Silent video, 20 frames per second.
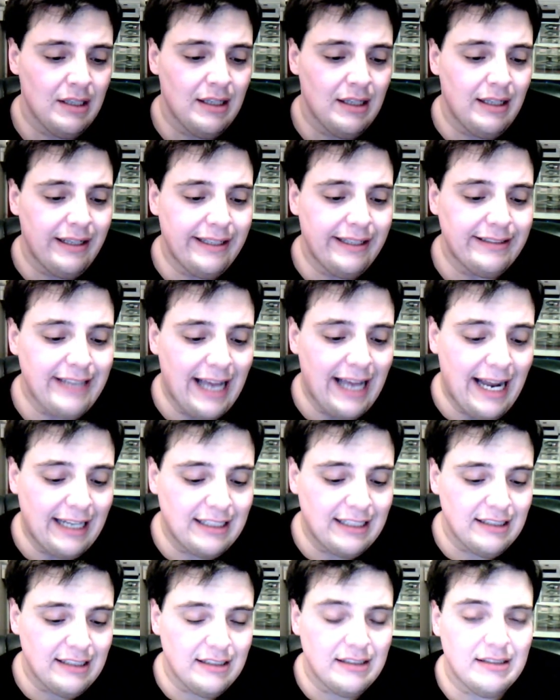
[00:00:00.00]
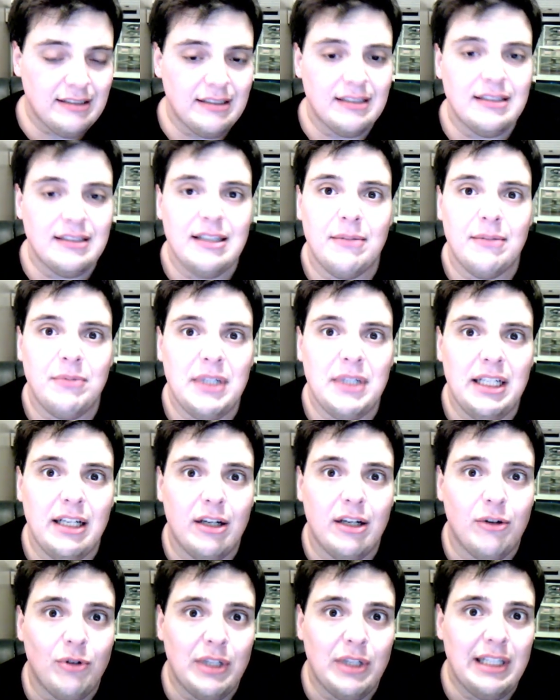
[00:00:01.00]
It's Atkins, except eating
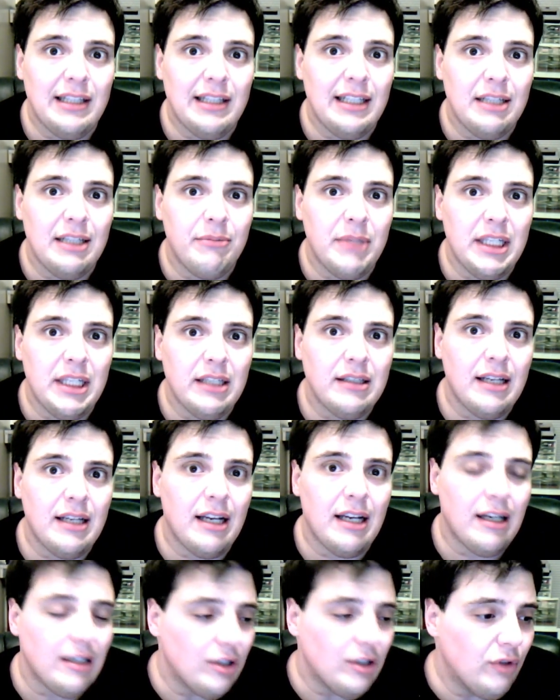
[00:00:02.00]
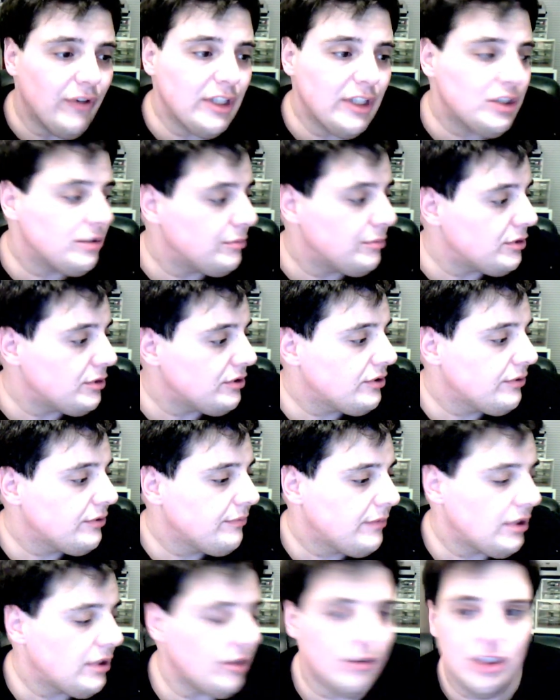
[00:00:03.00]
only lean meat and no vegetables,
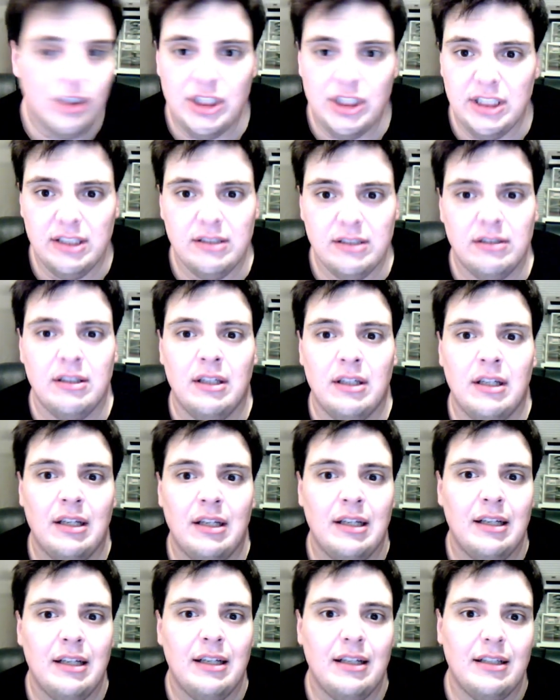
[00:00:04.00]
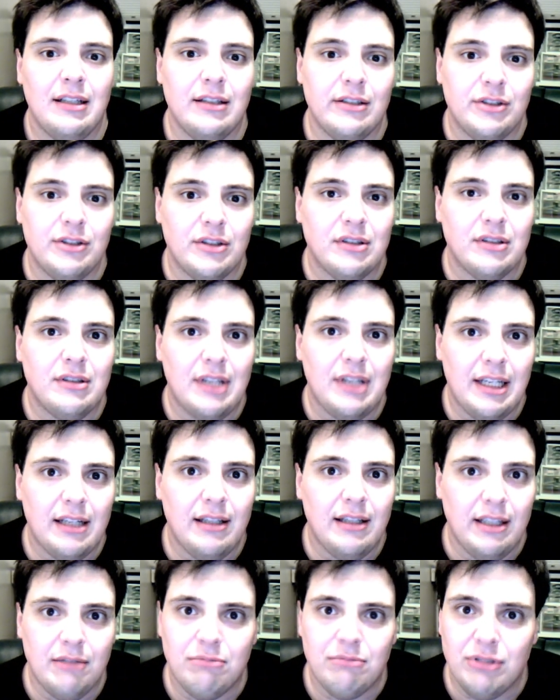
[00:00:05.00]
no cheese. It's just like
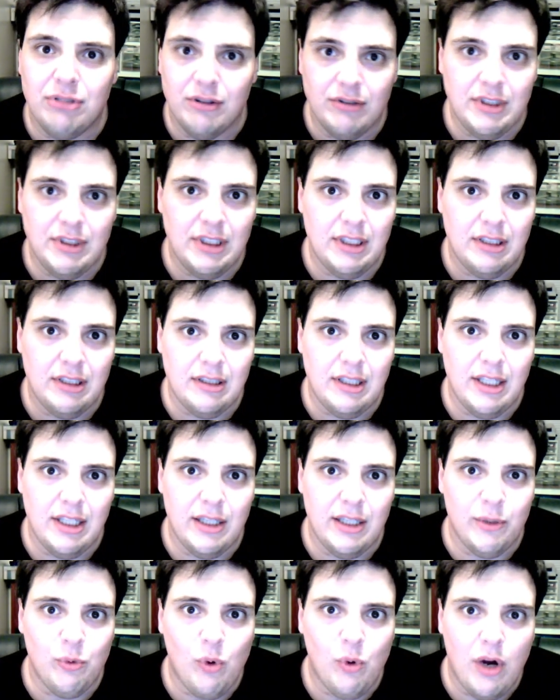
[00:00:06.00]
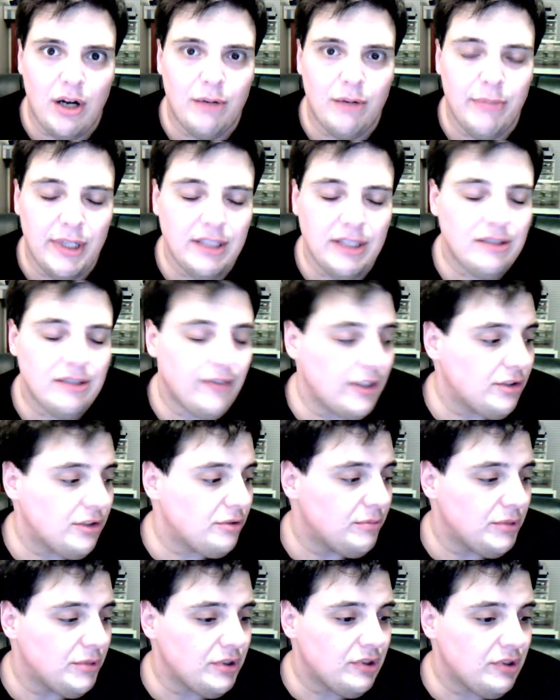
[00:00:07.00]
lean protein and water-based
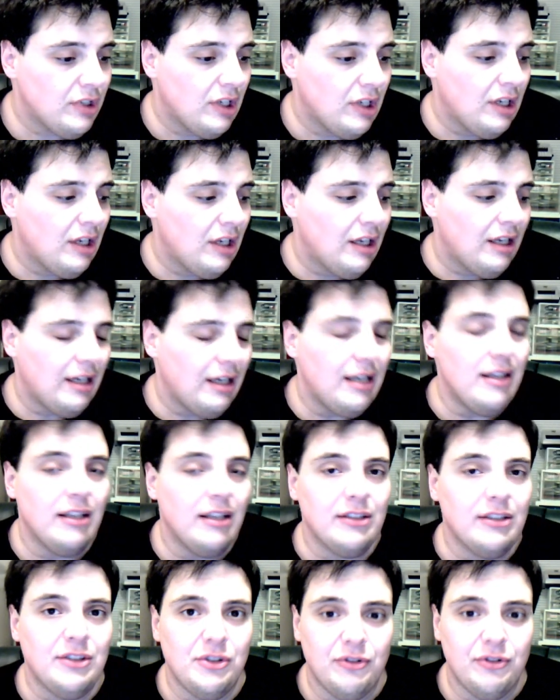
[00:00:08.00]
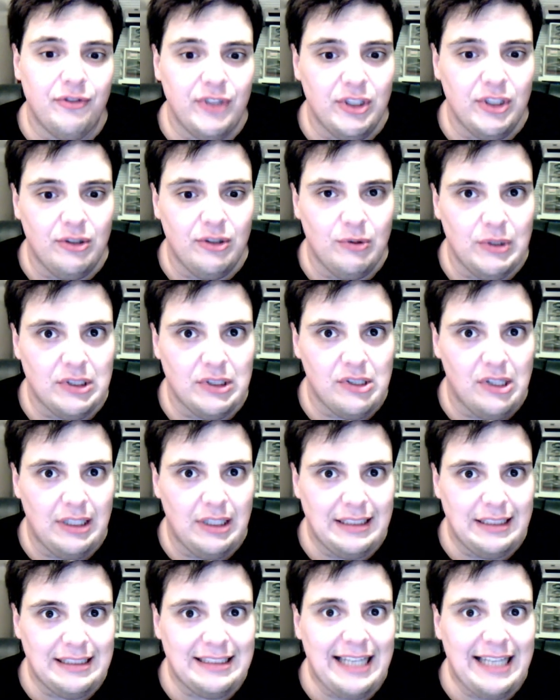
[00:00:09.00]
vegetables. And then so you feel what's
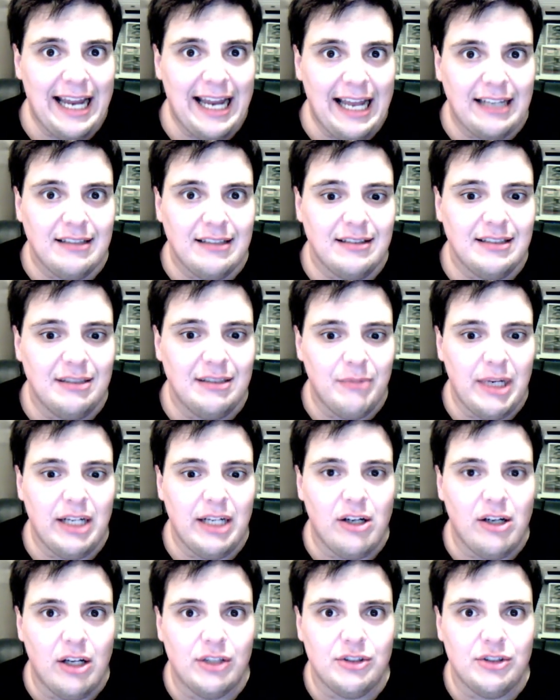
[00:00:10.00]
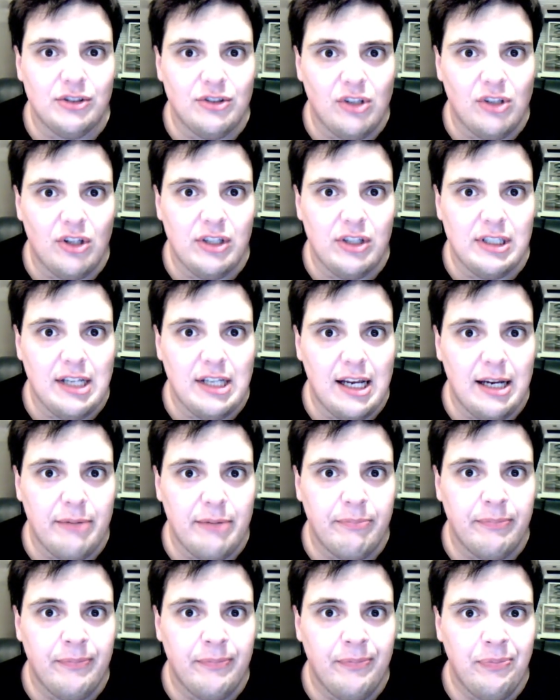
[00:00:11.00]
called SNAT, semi-nauseous all the
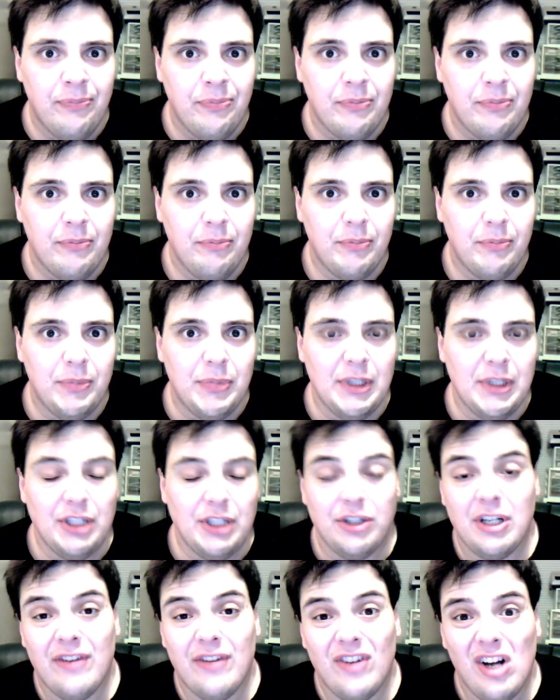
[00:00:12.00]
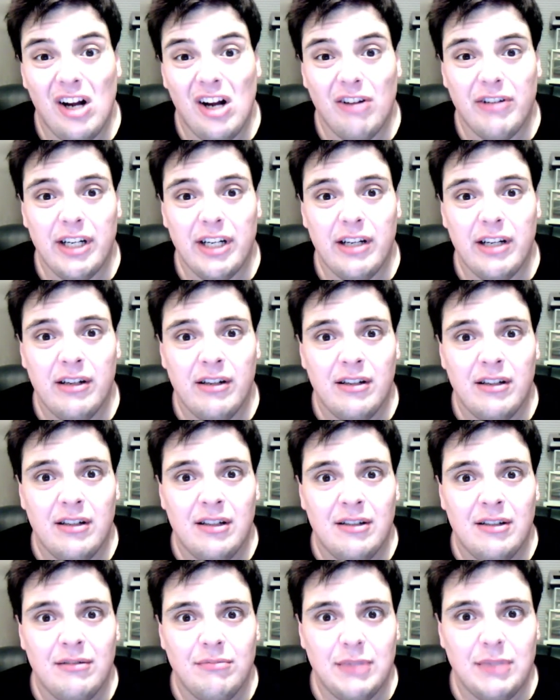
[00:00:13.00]
time, and you're never hungry
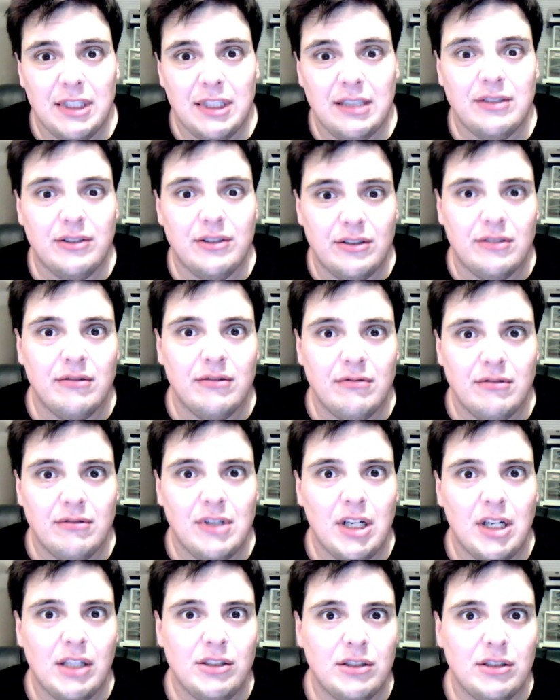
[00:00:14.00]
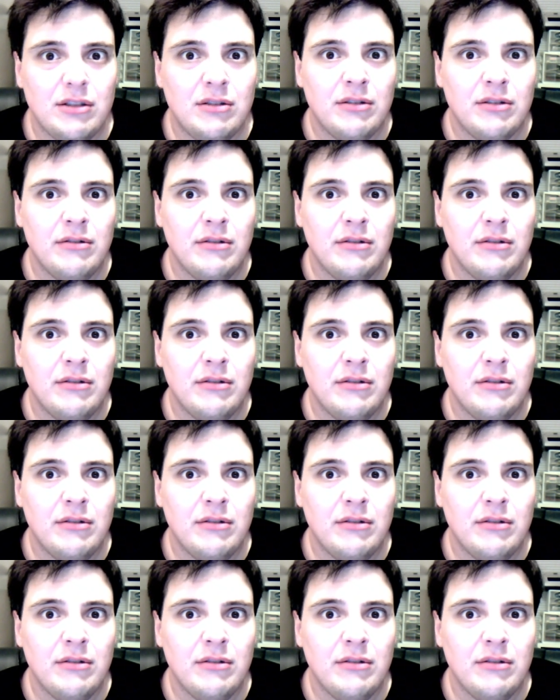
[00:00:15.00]
because you're nauseous.